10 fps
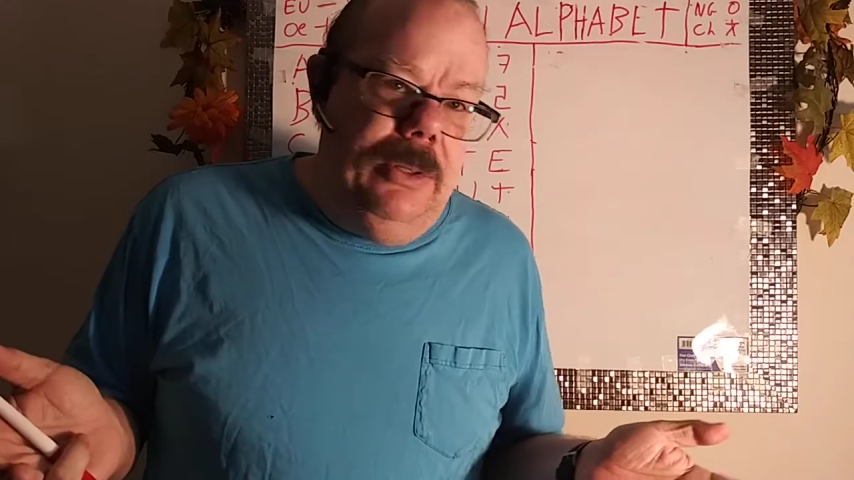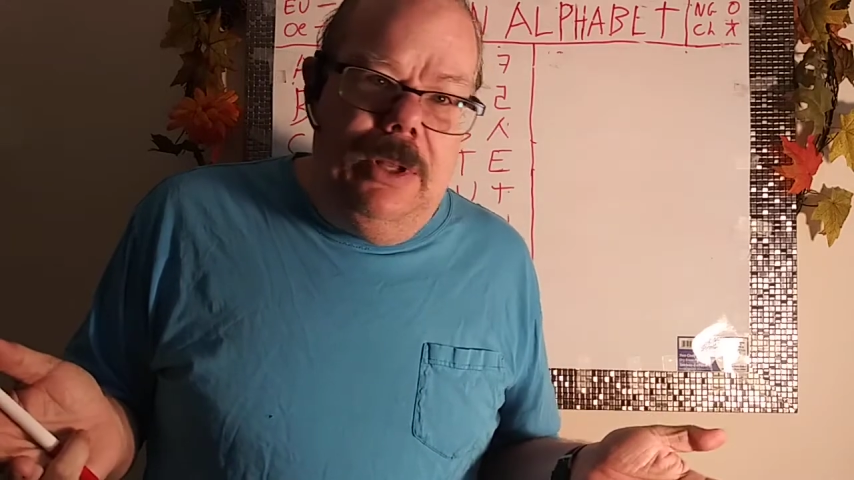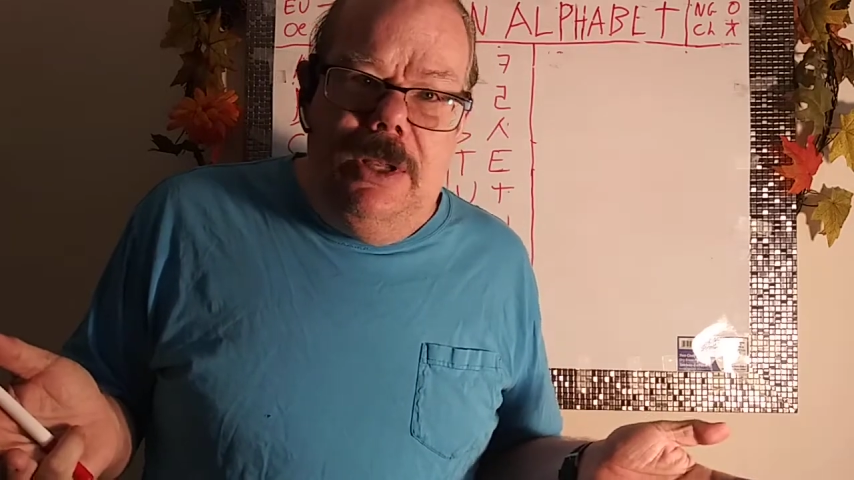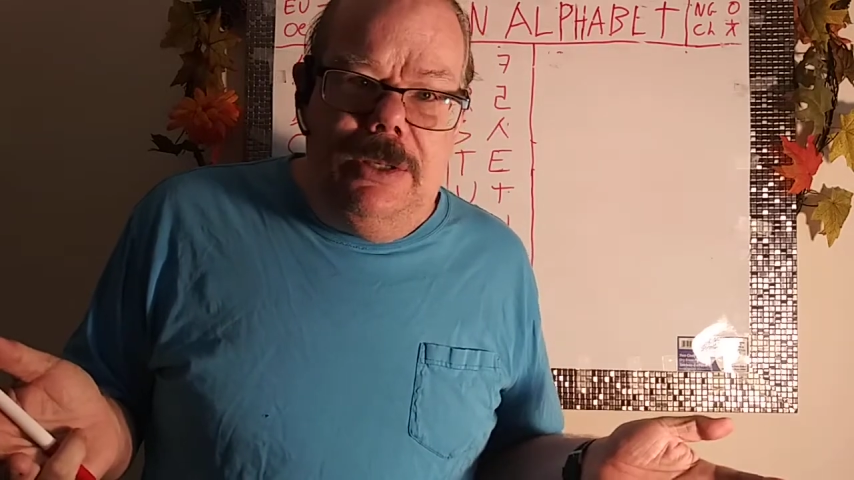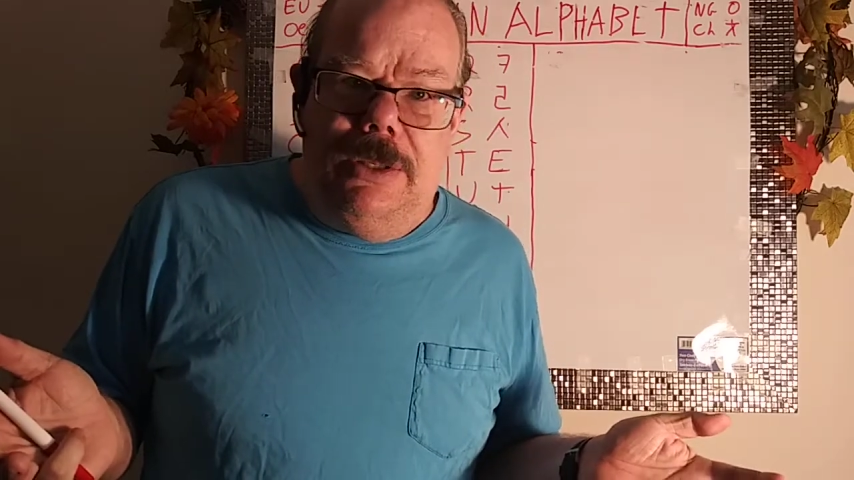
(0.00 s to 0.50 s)

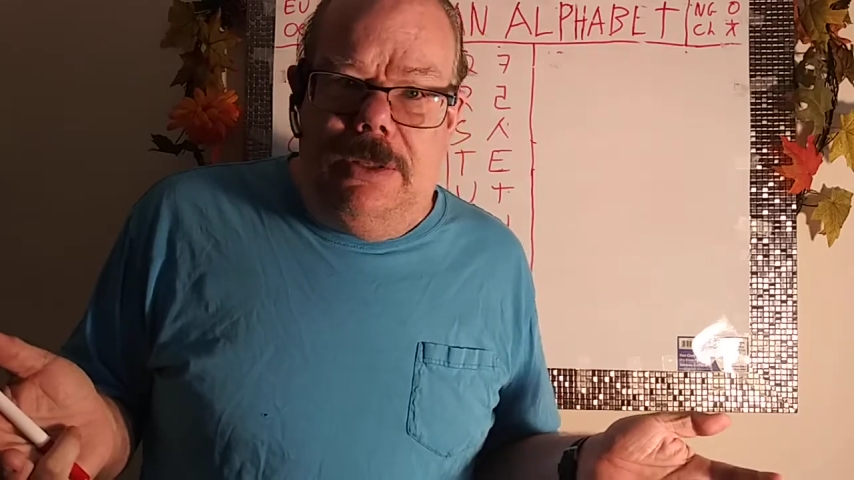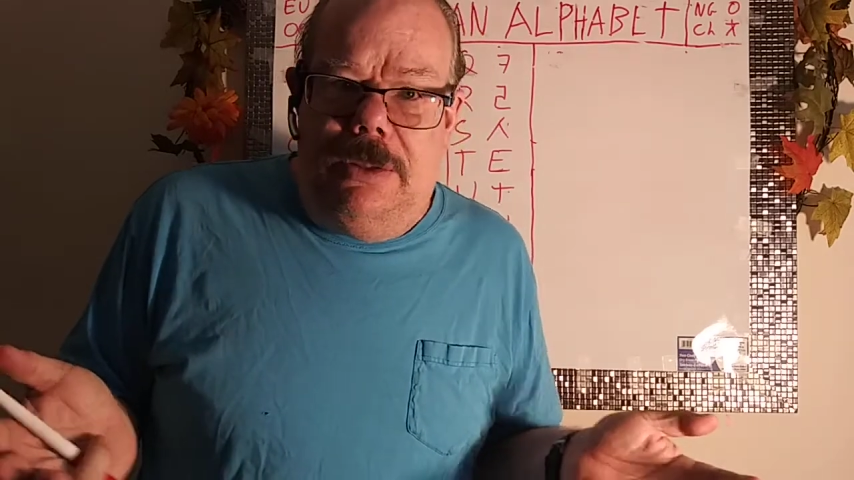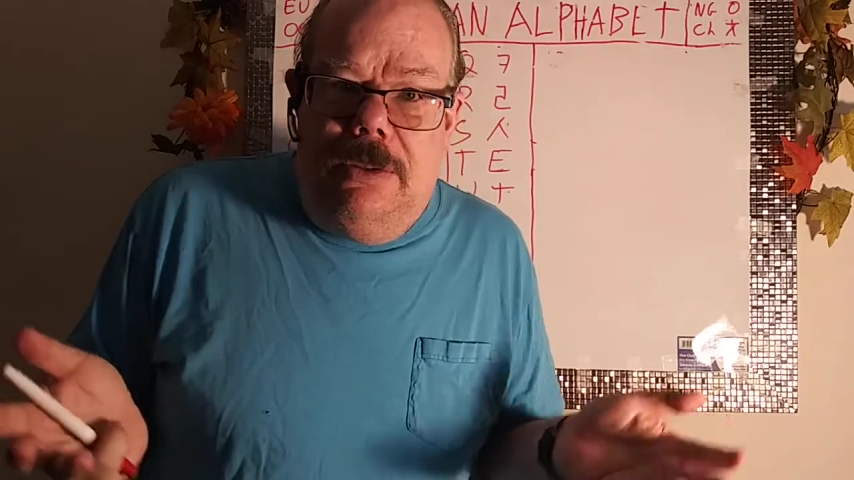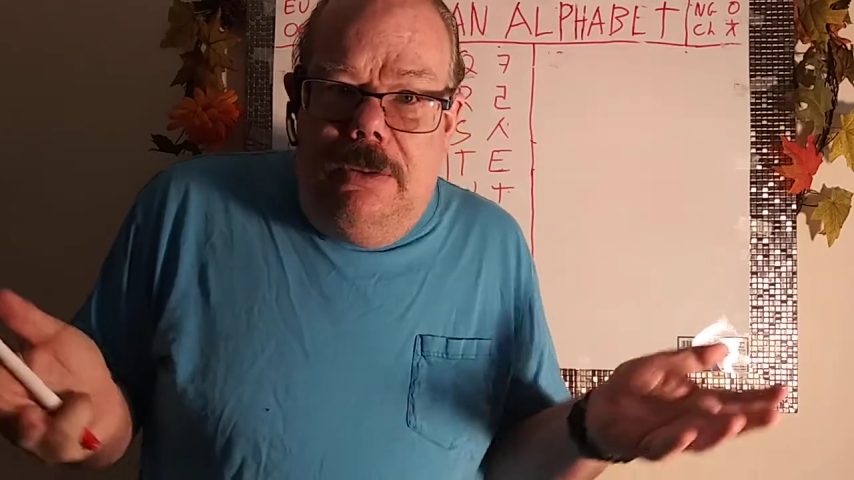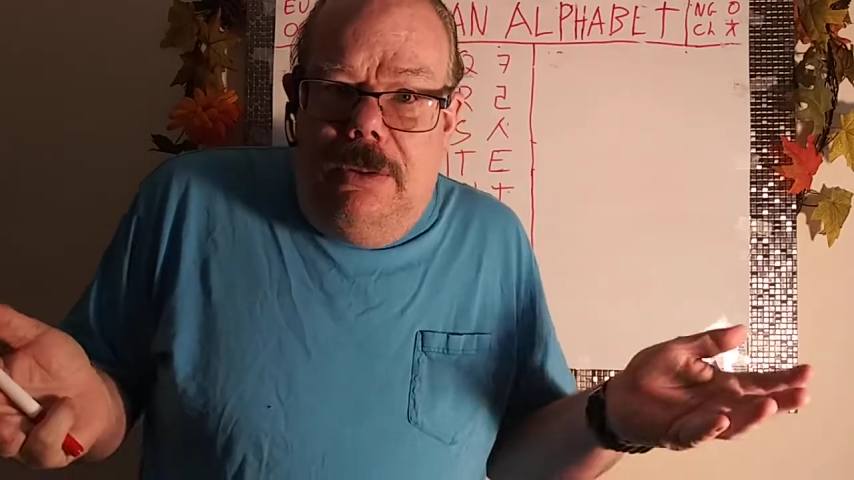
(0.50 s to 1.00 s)

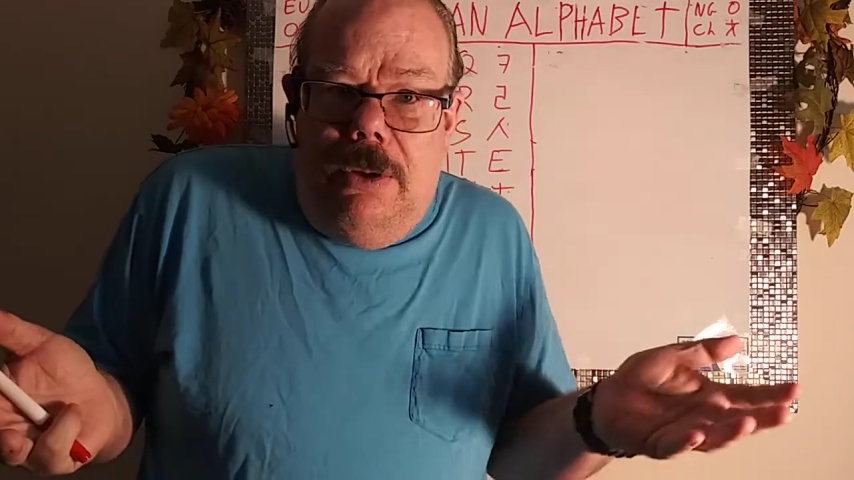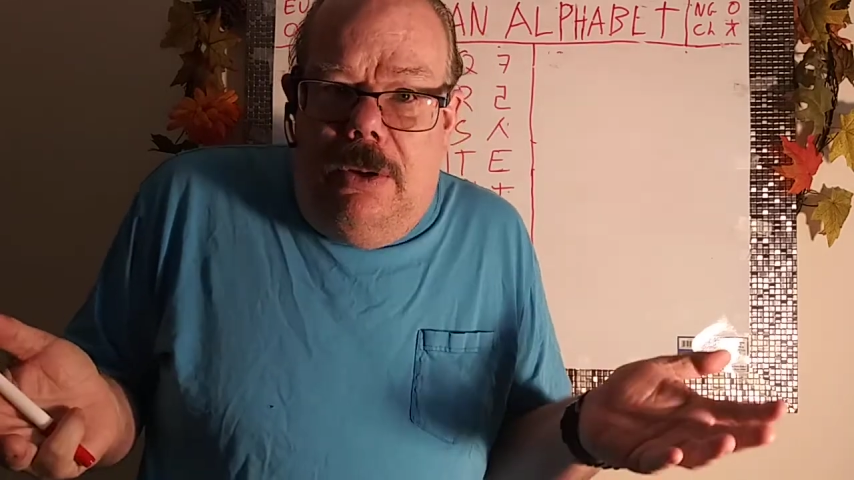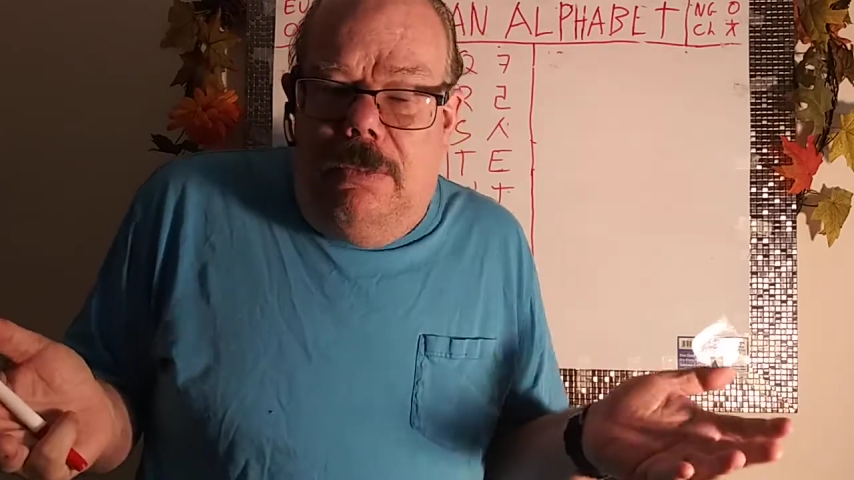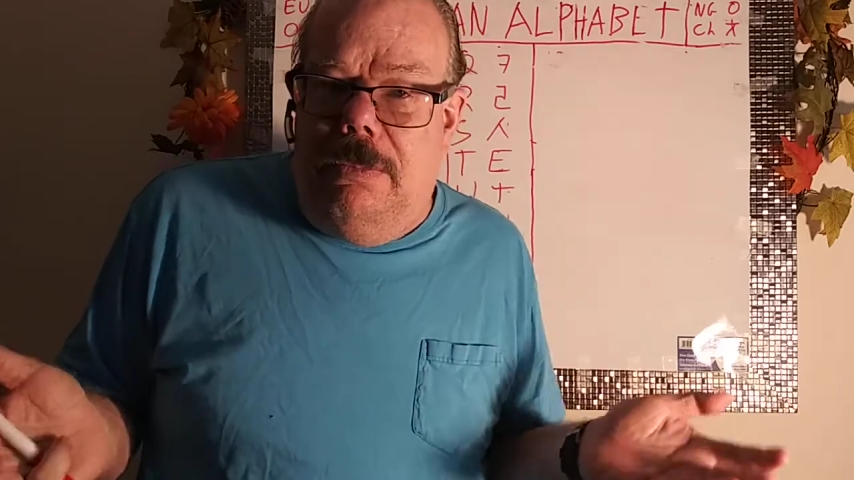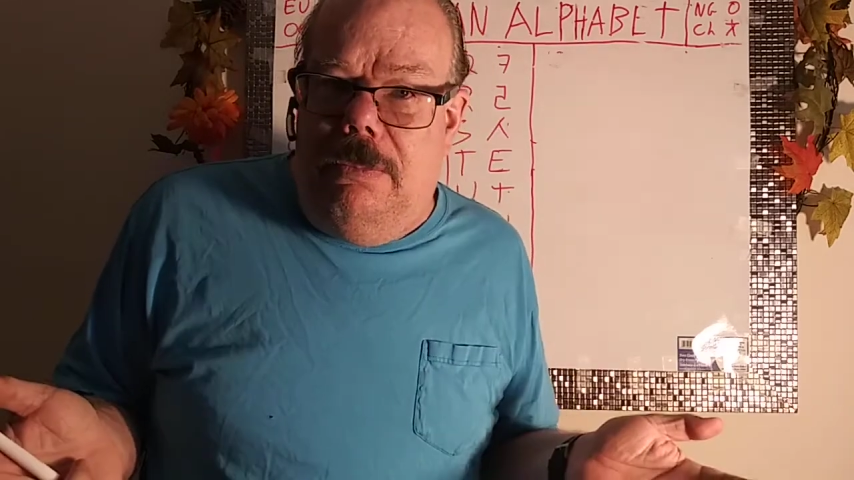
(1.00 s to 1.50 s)
is, you
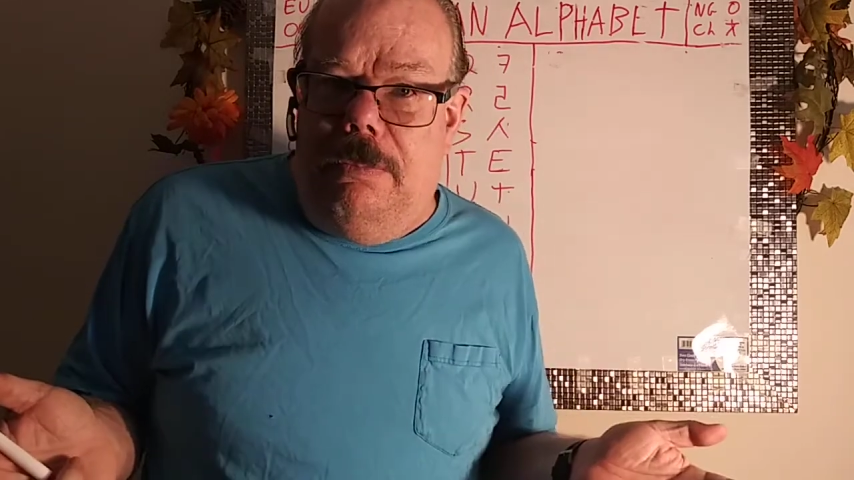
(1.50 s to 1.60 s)
know,